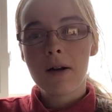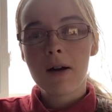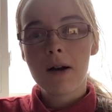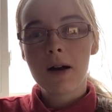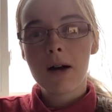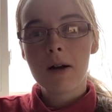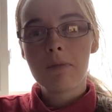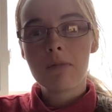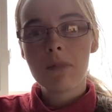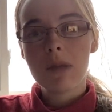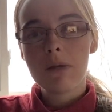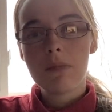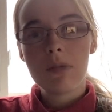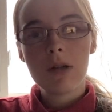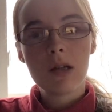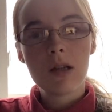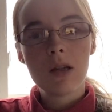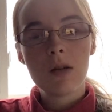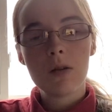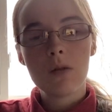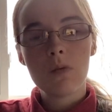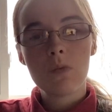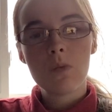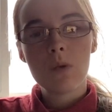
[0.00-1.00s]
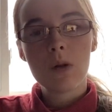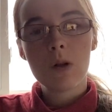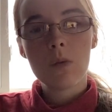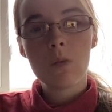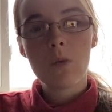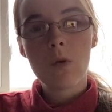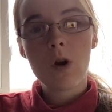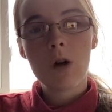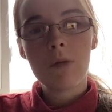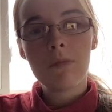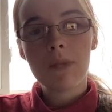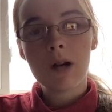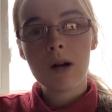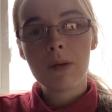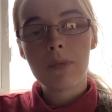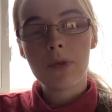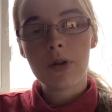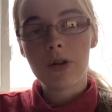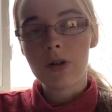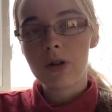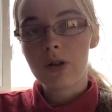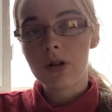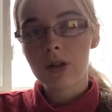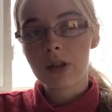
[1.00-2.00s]
Maybe we'll warm up the
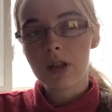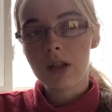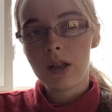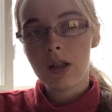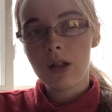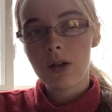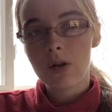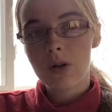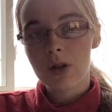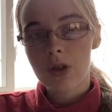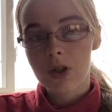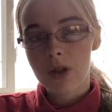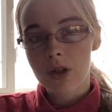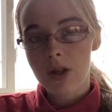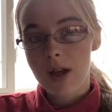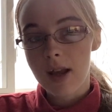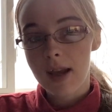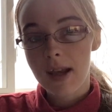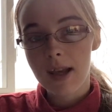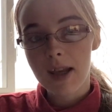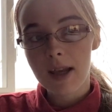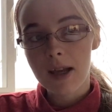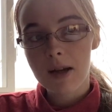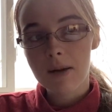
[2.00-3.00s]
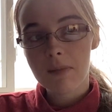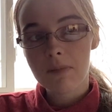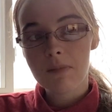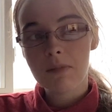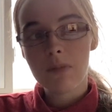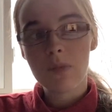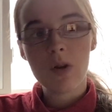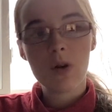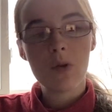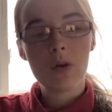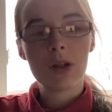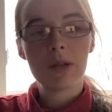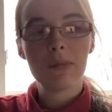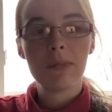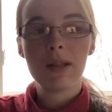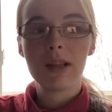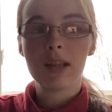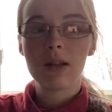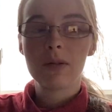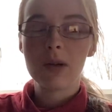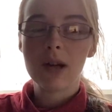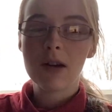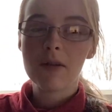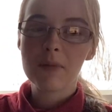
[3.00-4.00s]
turkey or ham. We always make
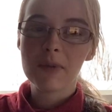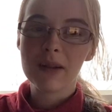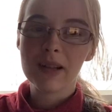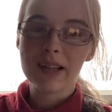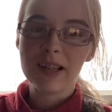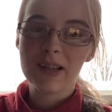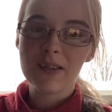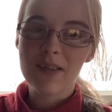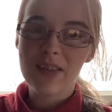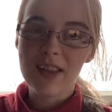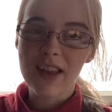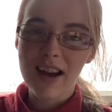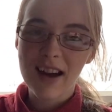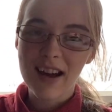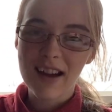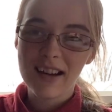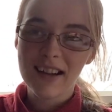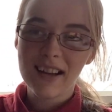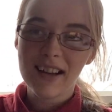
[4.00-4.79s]
that we have plenty of that.